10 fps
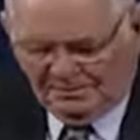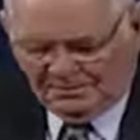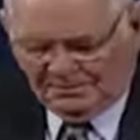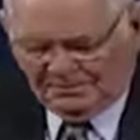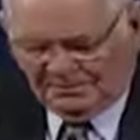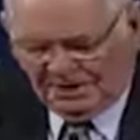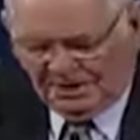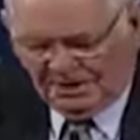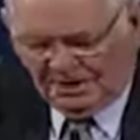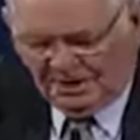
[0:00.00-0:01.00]
Verse
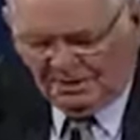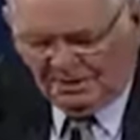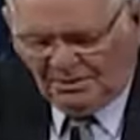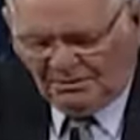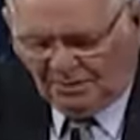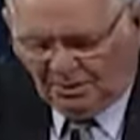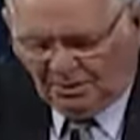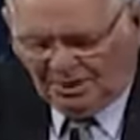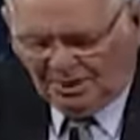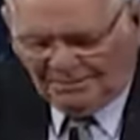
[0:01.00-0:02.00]
15
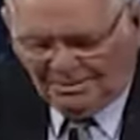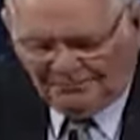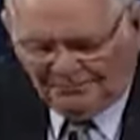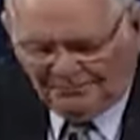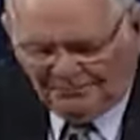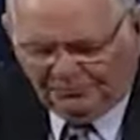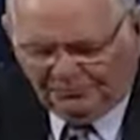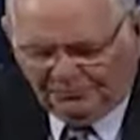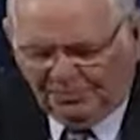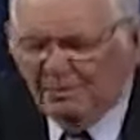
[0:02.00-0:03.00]
Though he be
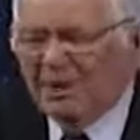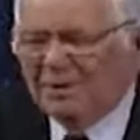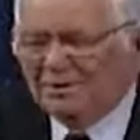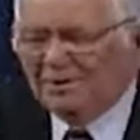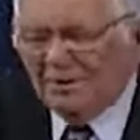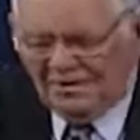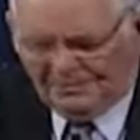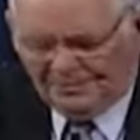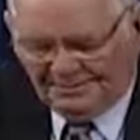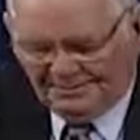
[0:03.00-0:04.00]
fruitful among his
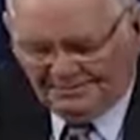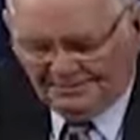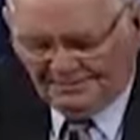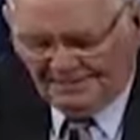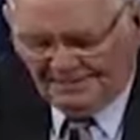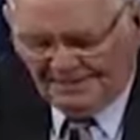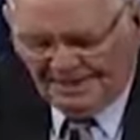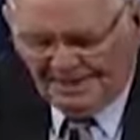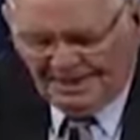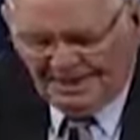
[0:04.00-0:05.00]
brethren,
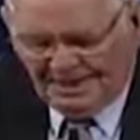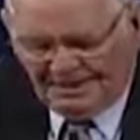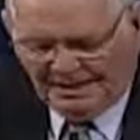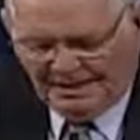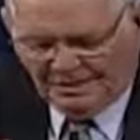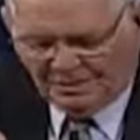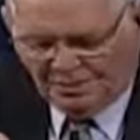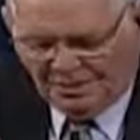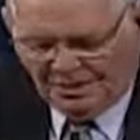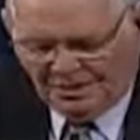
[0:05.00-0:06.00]
an east
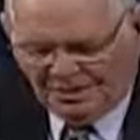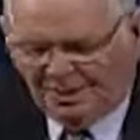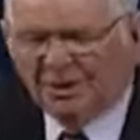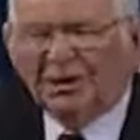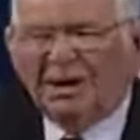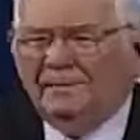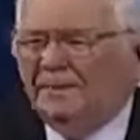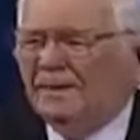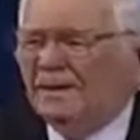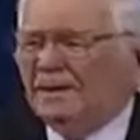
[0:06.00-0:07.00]
wind shall
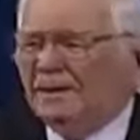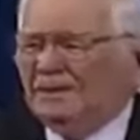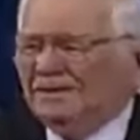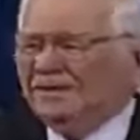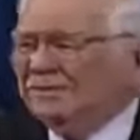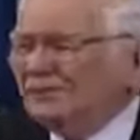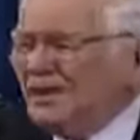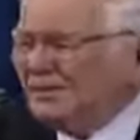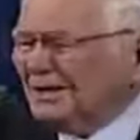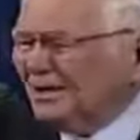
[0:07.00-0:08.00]
come. This is
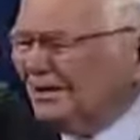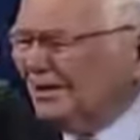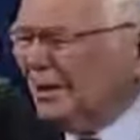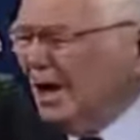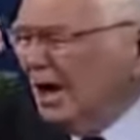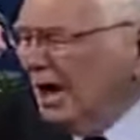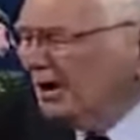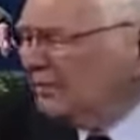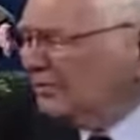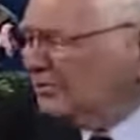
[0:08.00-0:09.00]
not that old
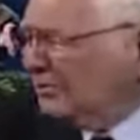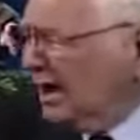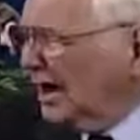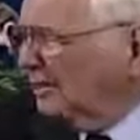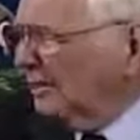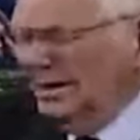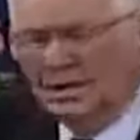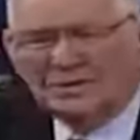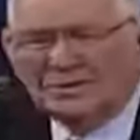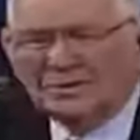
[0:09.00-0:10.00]
hot, dry
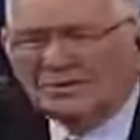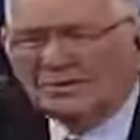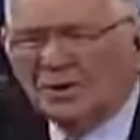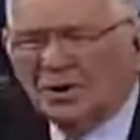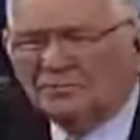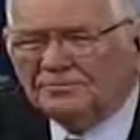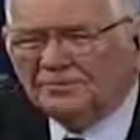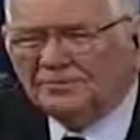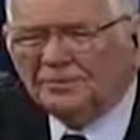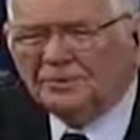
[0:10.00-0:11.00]
wind, it's a
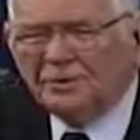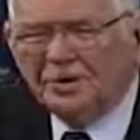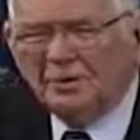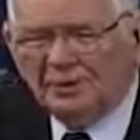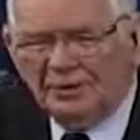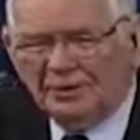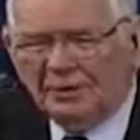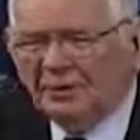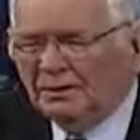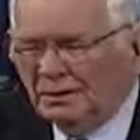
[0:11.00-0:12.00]
soft, soothing
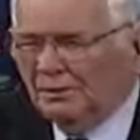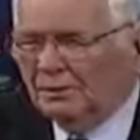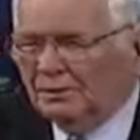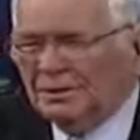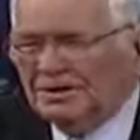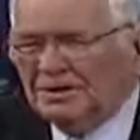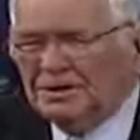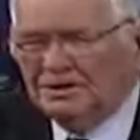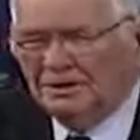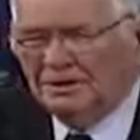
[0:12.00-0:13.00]
wind. You want to pay
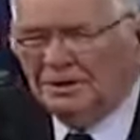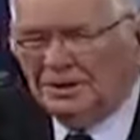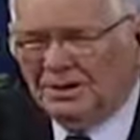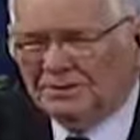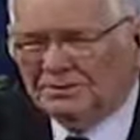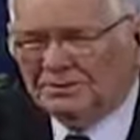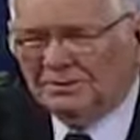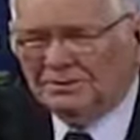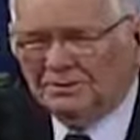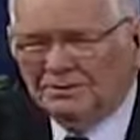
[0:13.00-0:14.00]
attention to this.